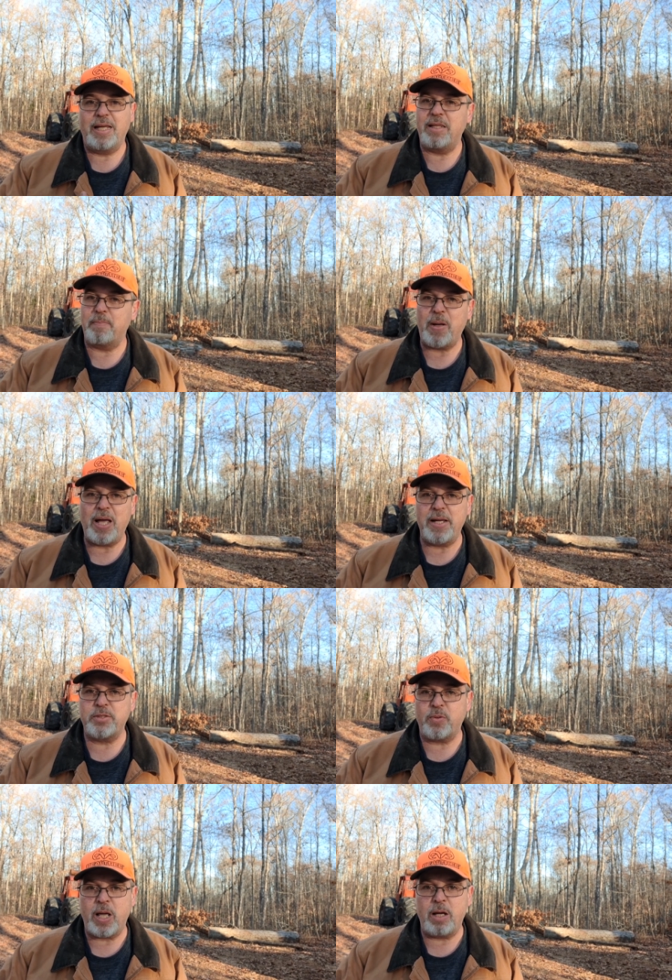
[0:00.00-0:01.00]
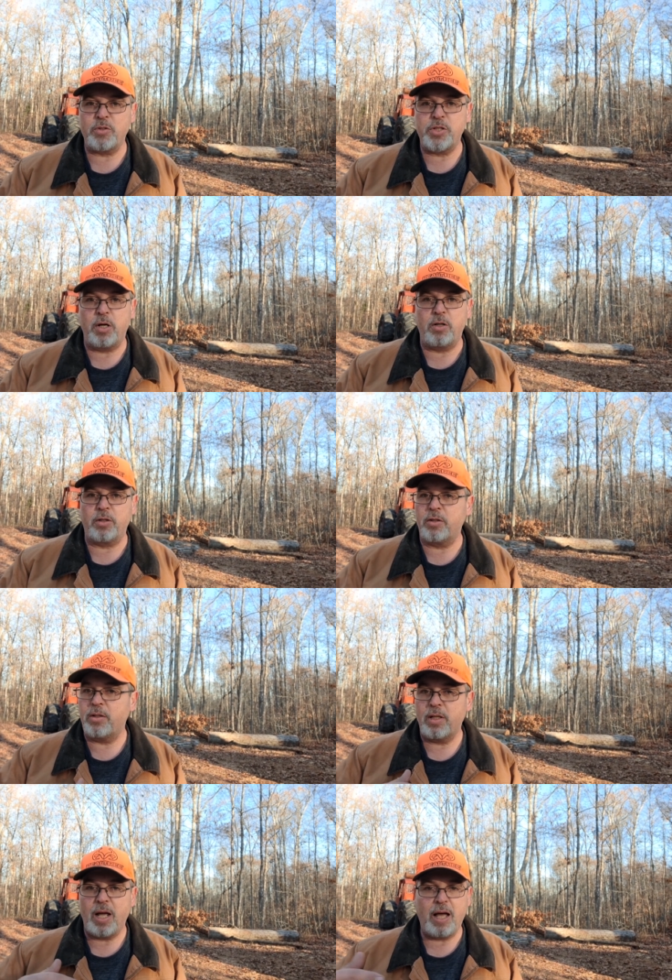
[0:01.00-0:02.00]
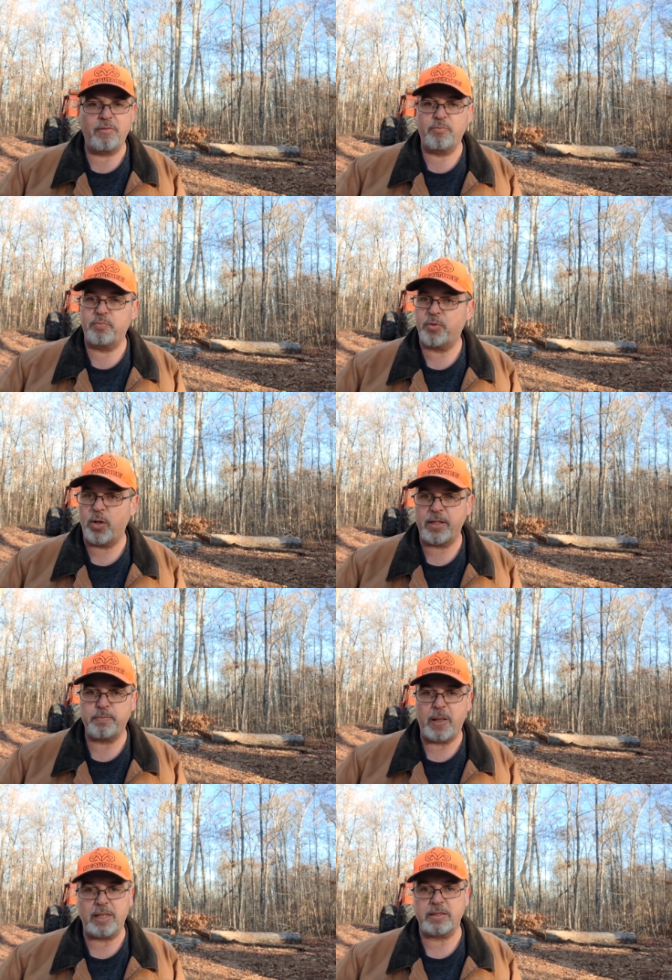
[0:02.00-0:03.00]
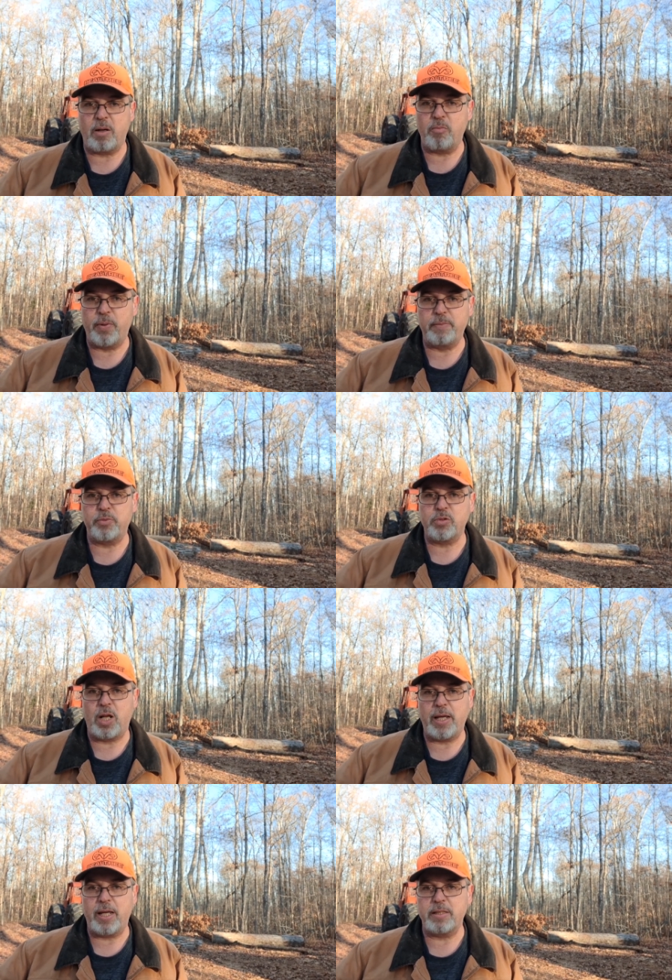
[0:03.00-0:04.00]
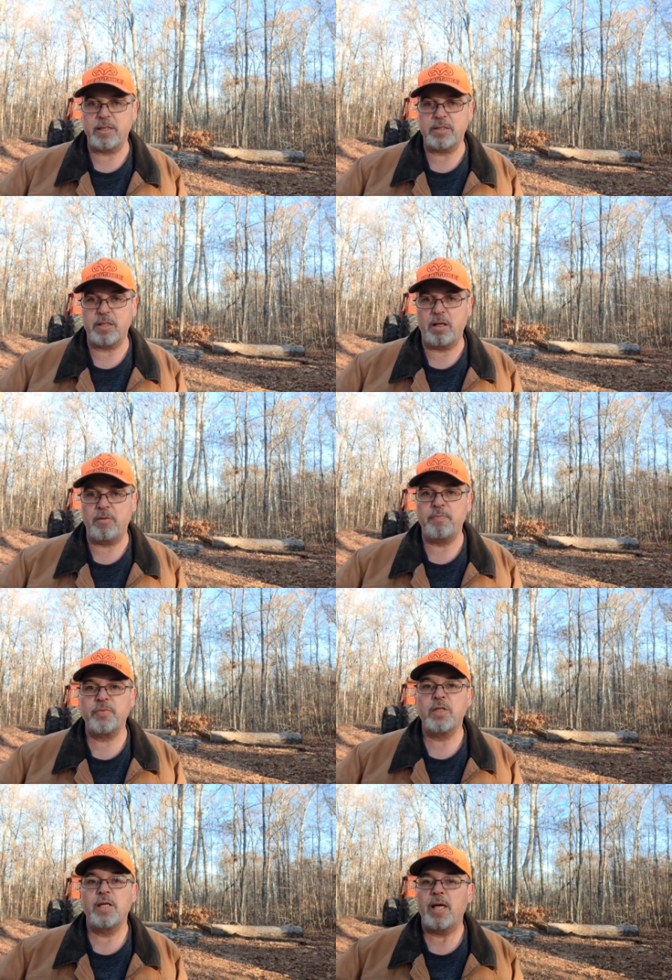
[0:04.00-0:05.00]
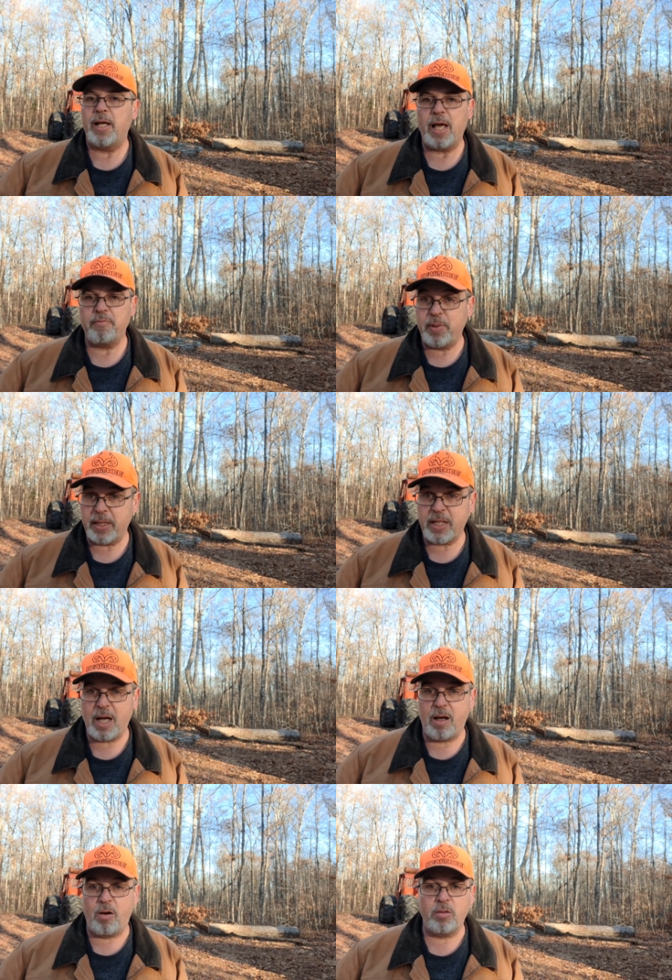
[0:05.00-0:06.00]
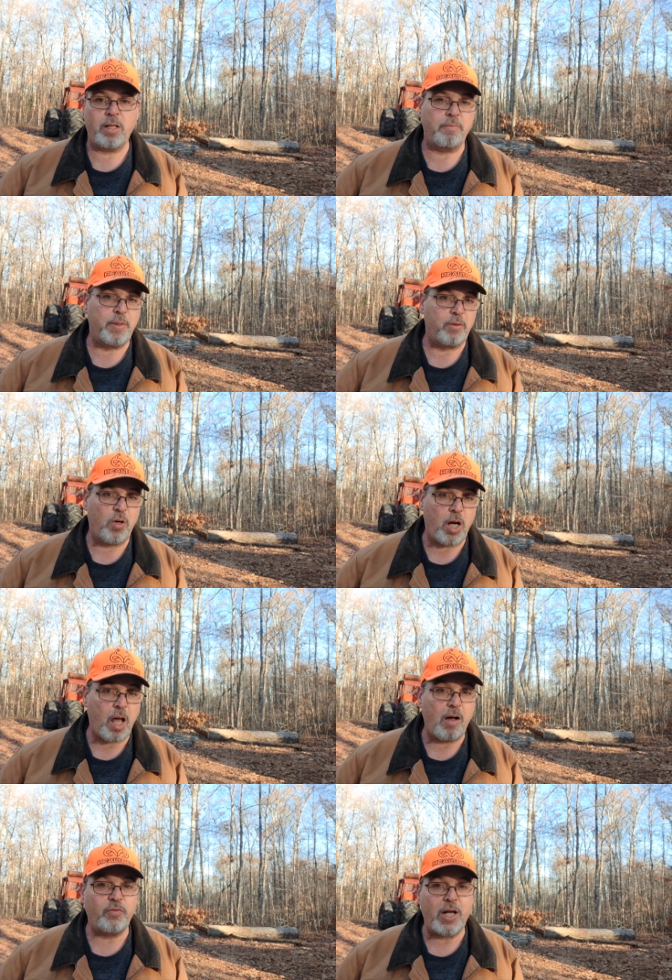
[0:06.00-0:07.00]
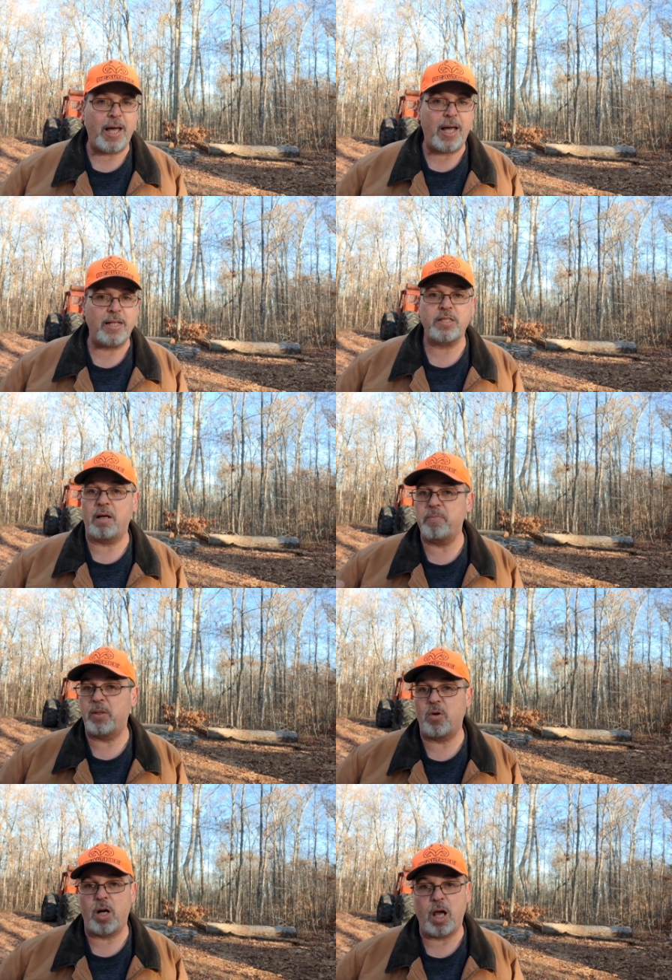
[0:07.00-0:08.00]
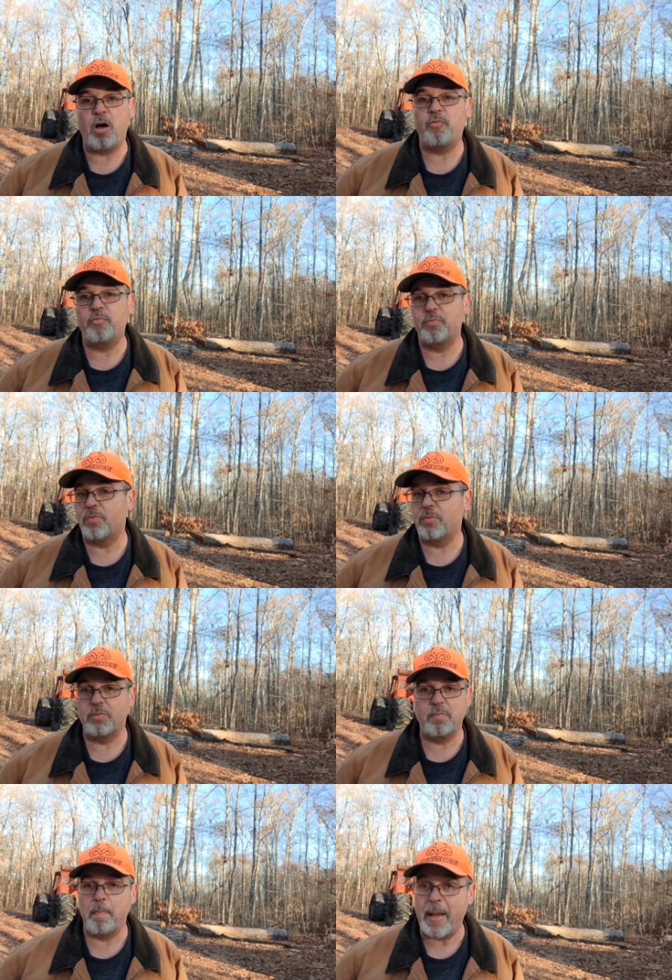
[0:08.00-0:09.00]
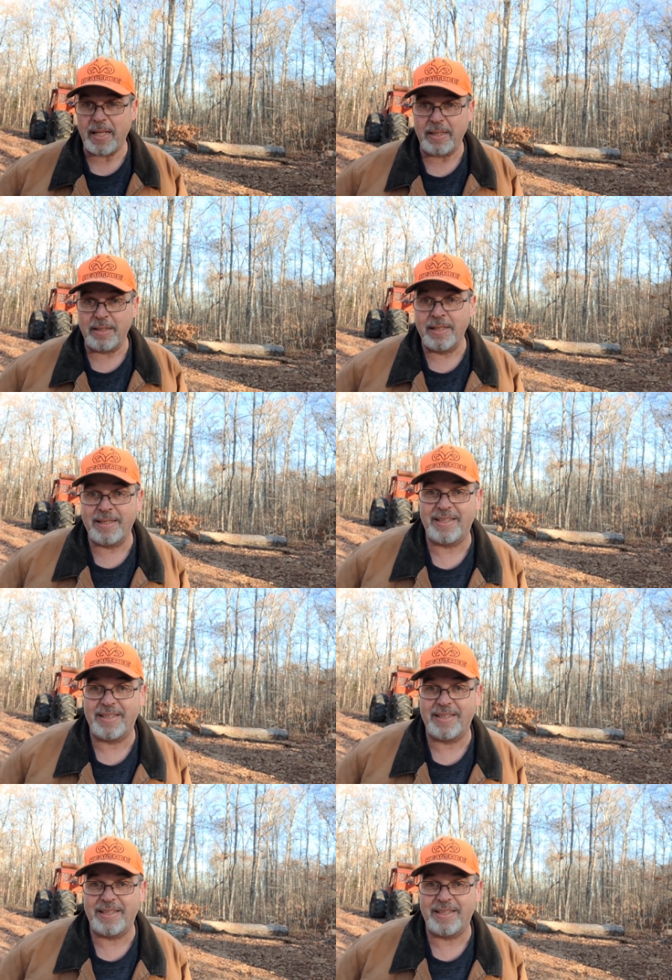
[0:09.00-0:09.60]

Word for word: in the past when I was younger, I've trespassed on people's land and stuff. And I've been caught, and I've been run off nice, and I've been run off mean.